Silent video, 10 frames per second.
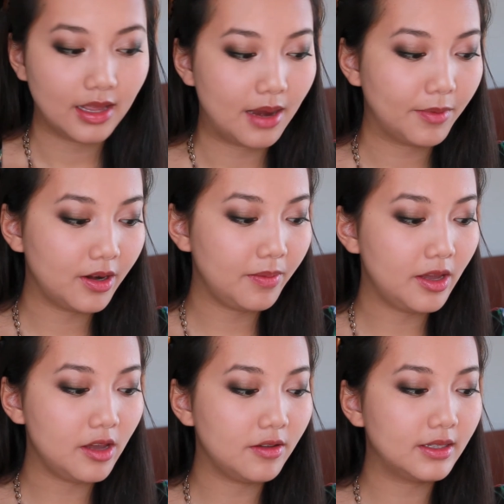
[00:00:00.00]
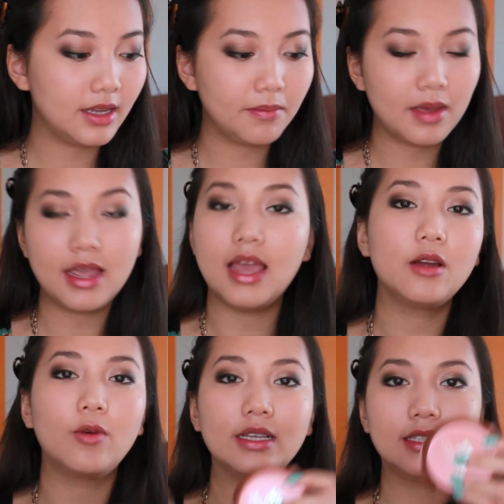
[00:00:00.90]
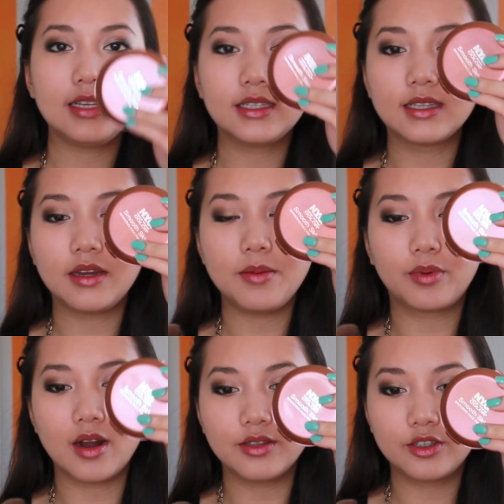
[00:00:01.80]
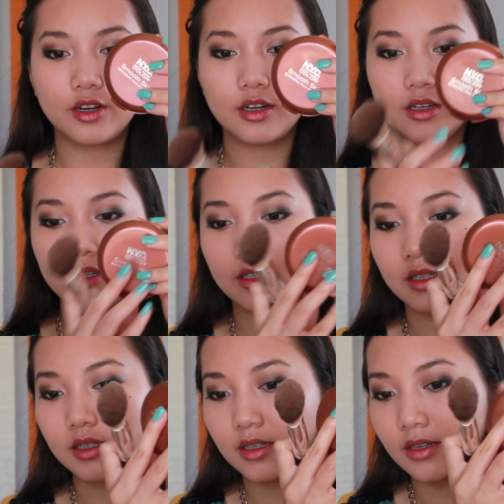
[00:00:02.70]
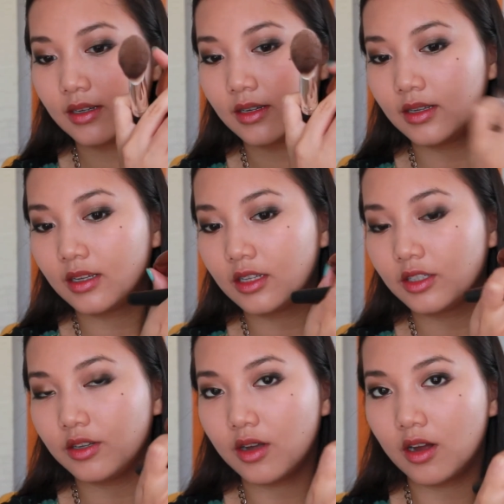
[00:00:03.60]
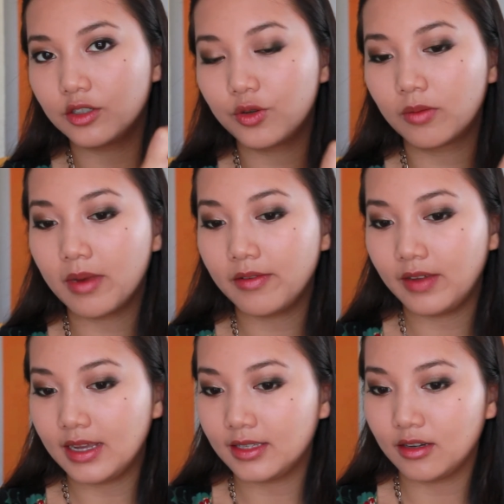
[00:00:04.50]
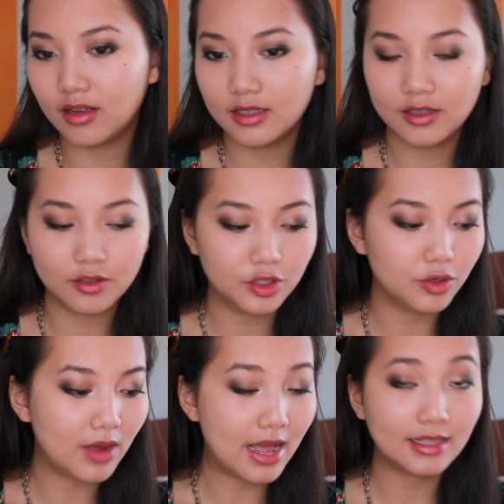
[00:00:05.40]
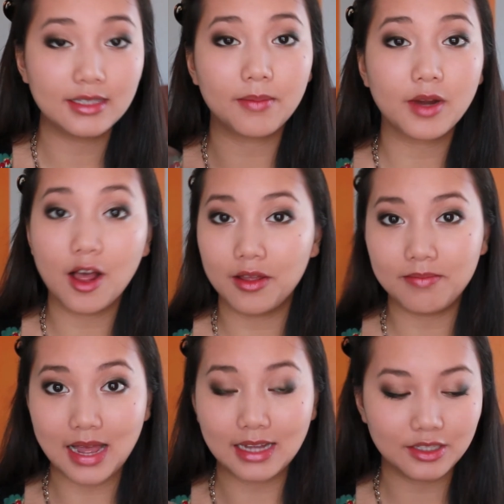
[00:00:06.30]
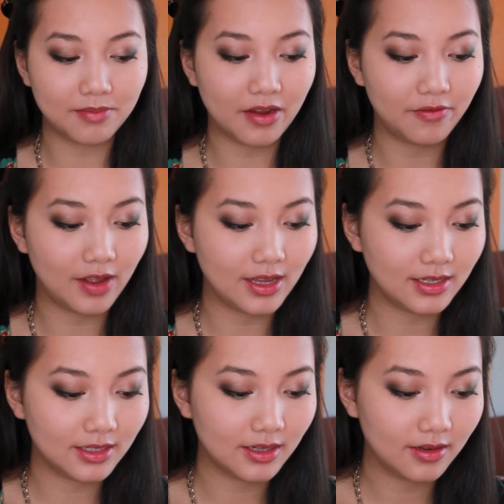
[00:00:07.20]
I'm going to be using my NYC Sunny Bronzer to contour my face and also to add some color back to my face.